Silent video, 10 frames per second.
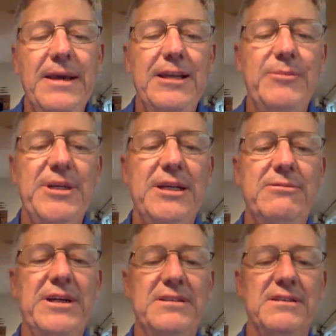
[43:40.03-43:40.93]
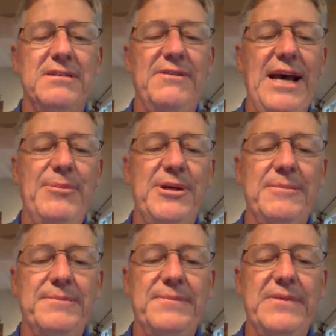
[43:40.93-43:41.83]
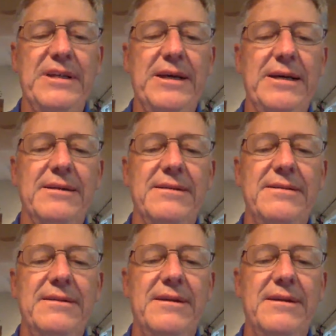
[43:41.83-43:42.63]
be creatures of habit. And